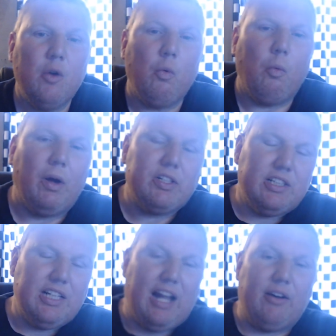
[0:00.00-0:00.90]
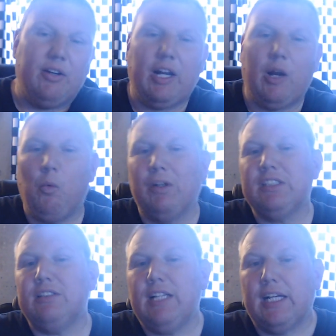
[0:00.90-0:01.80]
watching how, okay,
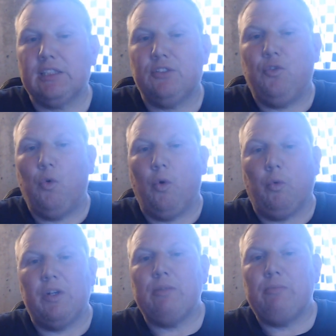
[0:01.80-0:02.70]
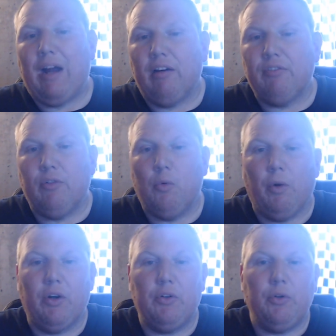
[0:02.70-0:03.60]
what's next for Rich and Powerful?
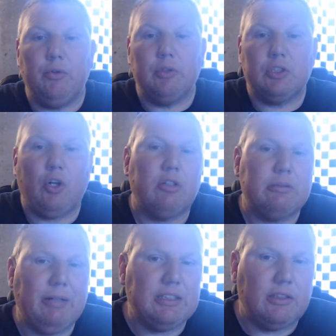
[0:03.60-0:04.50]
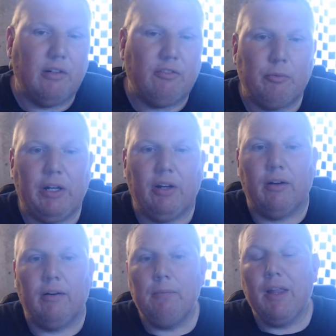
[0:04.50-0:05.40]
Where does Charles Mason go from here?
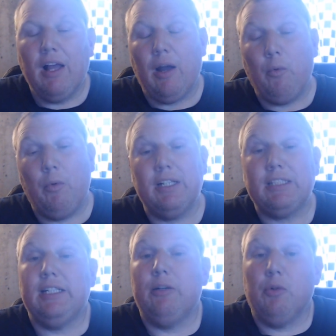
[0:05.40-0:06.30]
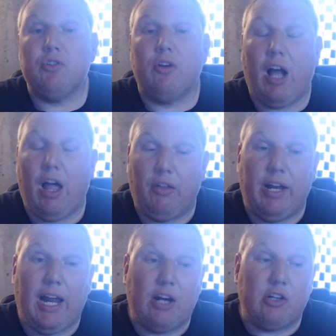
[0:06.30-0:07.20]
I want to see Richard Holliday
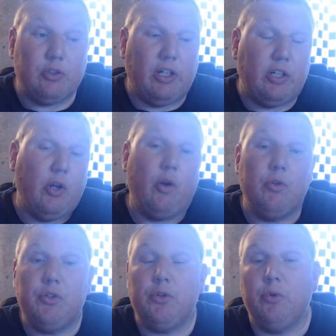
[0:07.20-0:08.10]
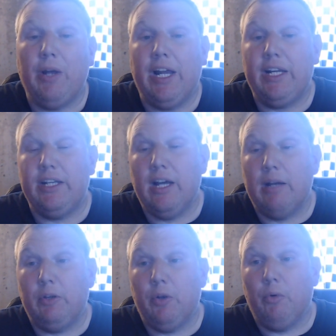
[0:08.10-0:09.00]
actually go to
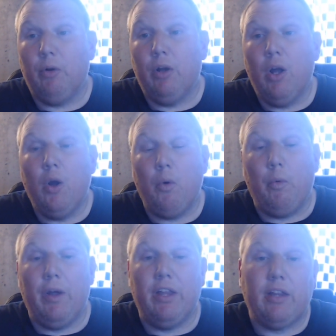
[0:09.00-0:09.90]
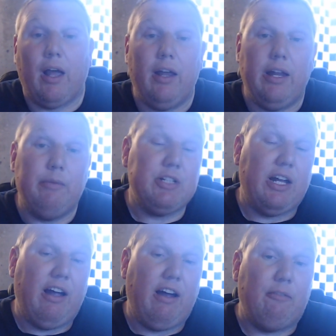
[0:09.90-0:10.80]
AEW with MJF,